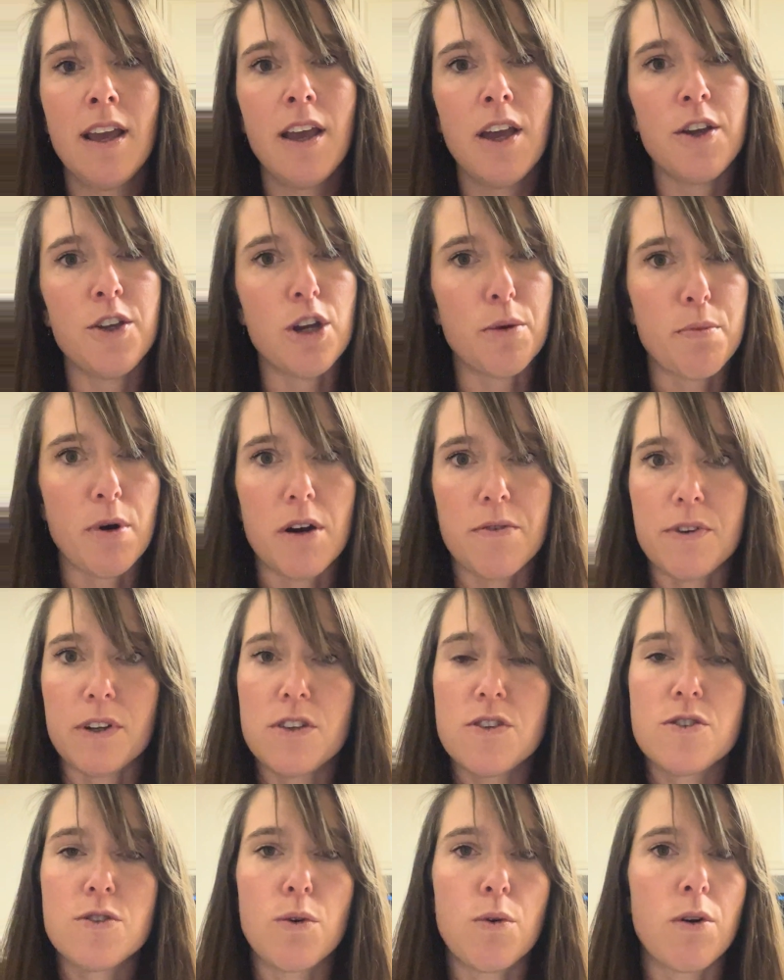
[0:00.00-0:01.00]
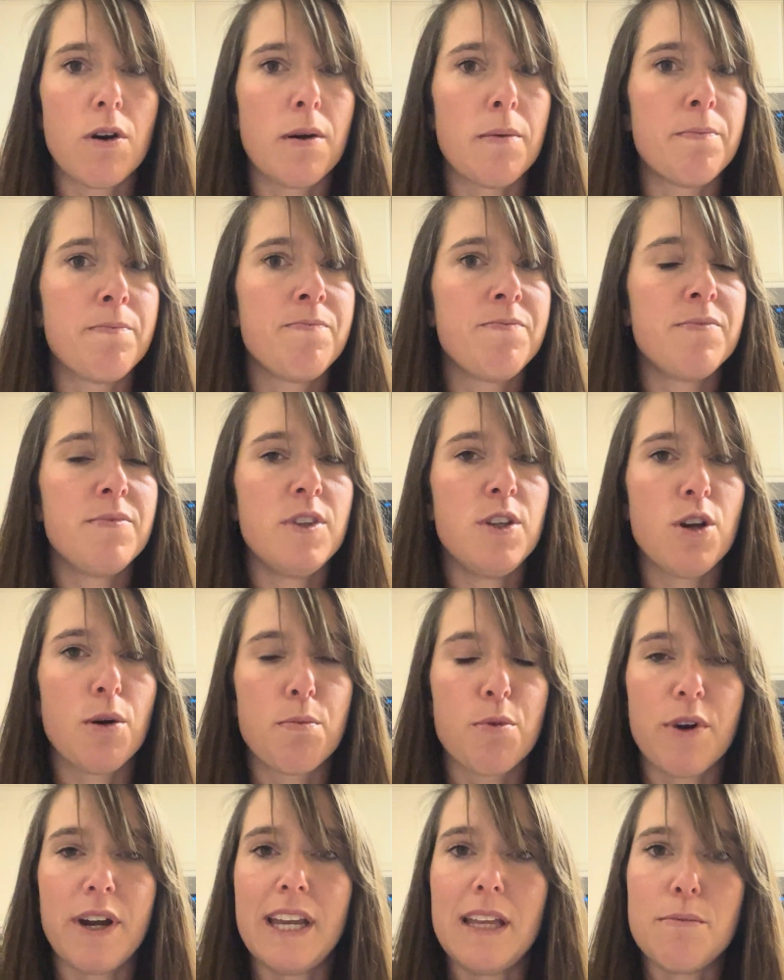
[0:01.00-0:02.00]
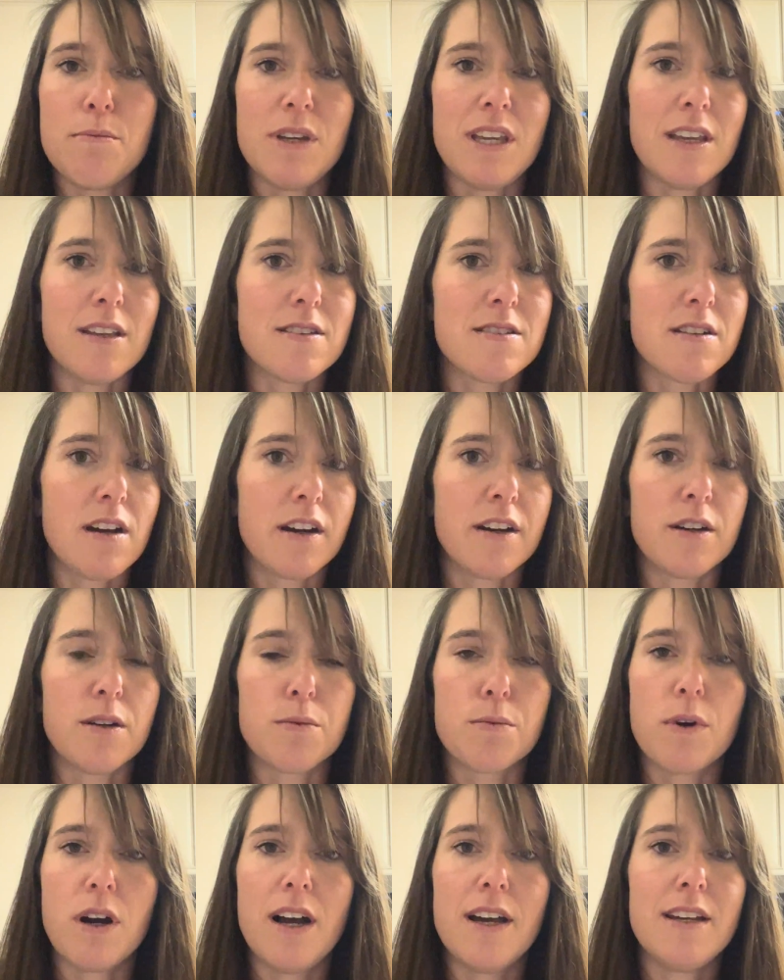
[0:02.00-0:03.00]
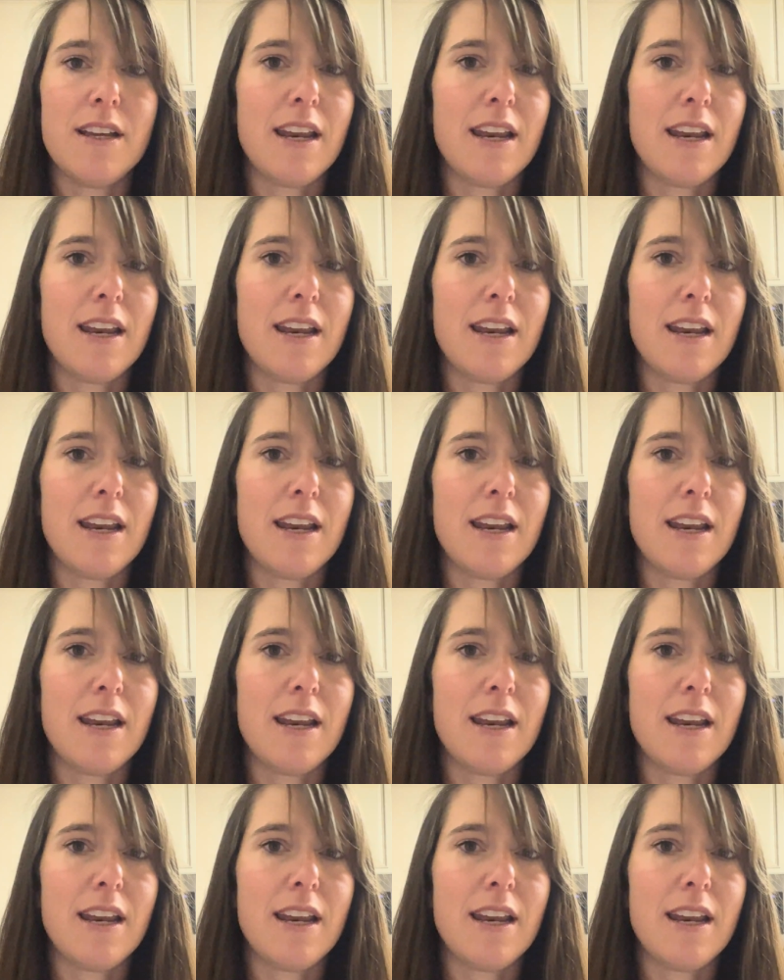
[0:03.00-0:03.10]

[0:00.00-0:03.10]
your perfect storm, your brain being stuck in a rut.